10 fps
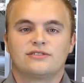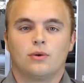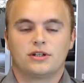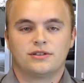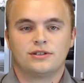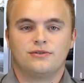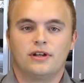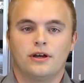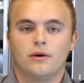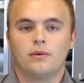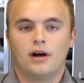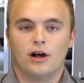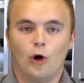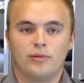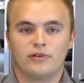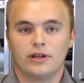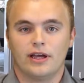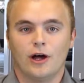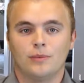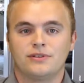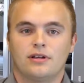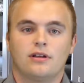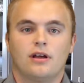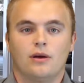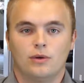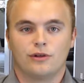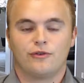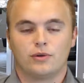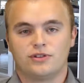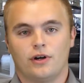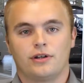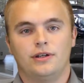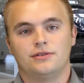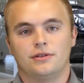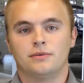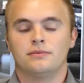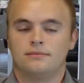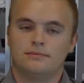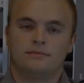Thanks for watching this video. I hope it really helped. We look forward to talking to you soon.